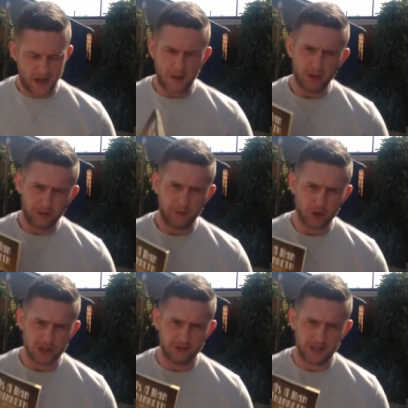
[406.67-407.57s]
I'm looking
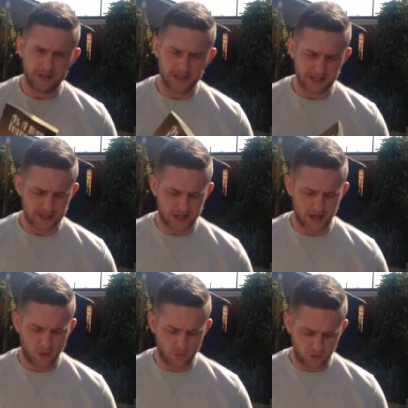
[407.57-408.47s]
forward to reading this, and
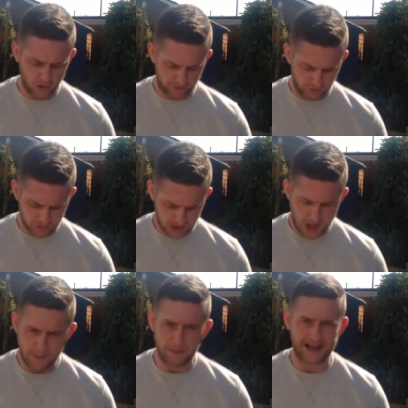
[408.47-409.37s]
I will look forward to
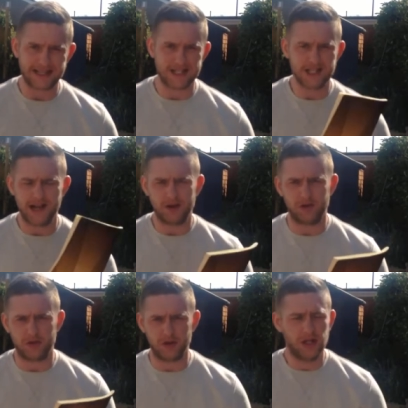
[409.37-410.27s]
coming back and sharing it
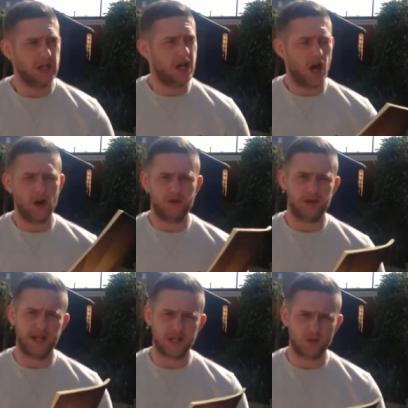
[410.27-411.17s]
with you. Hopefully
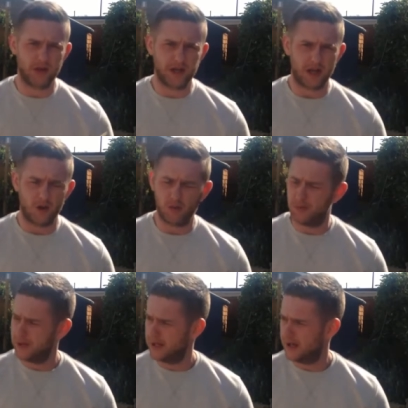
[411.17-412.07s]
next week I will
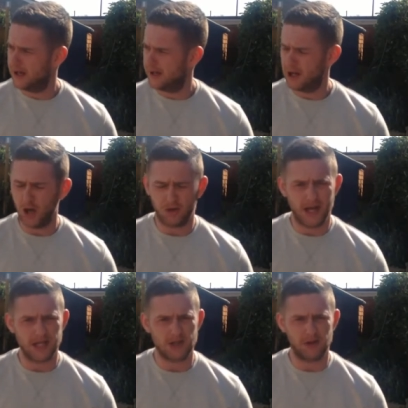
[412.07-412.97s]
be in a
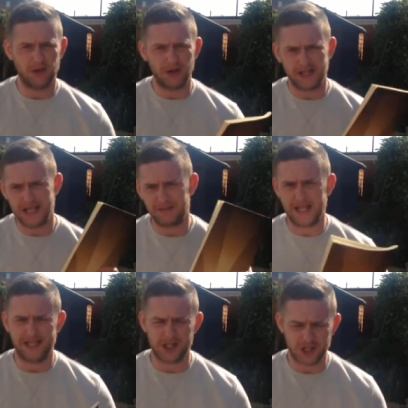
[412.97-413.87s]
location where I'm not going to keep
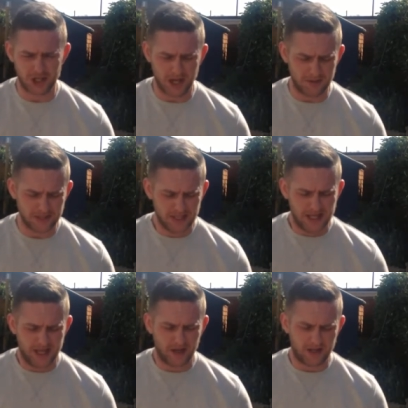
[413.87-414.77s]
getting disturbed,
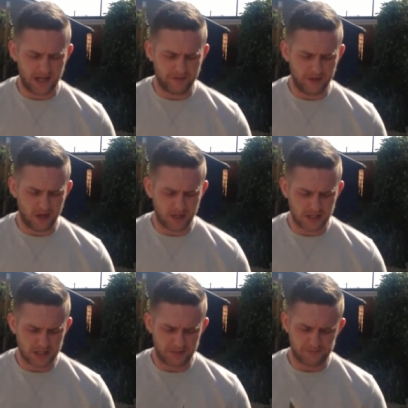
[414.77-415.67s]
and I can have a
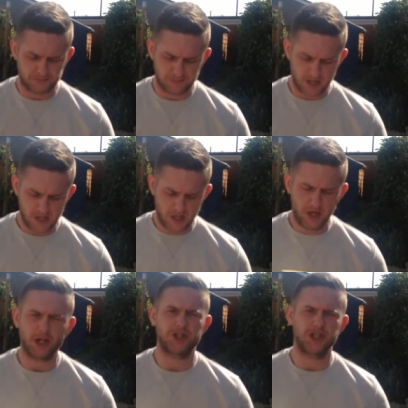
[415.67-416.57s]
nice
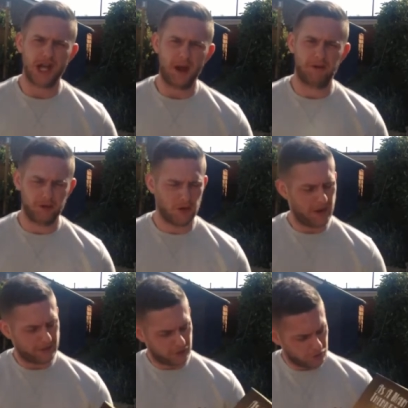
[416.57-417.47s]
chat with you
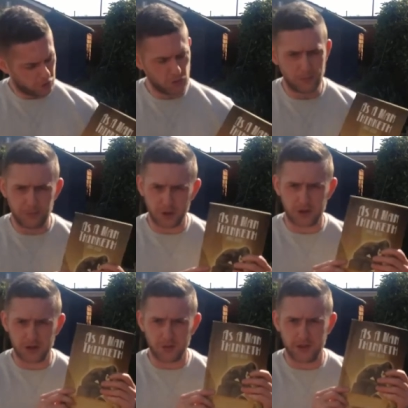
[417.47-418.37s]
about the new book
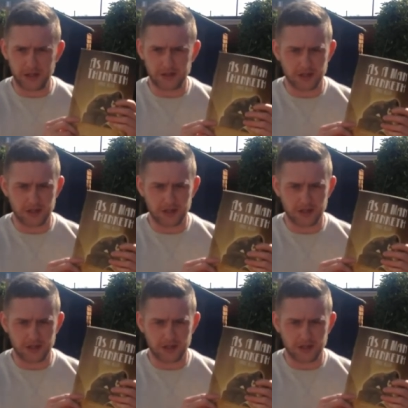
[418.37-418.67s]
of the week.